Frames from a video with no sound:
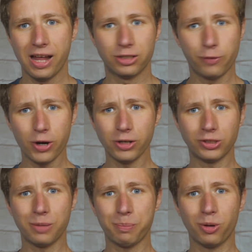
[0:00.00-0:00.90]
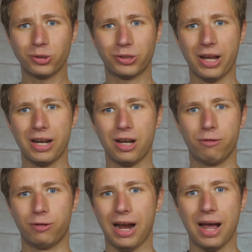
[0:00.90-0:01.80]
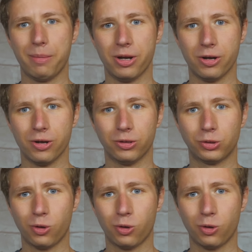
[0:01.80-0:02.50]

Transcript: It's a very simple set of rabbit ears,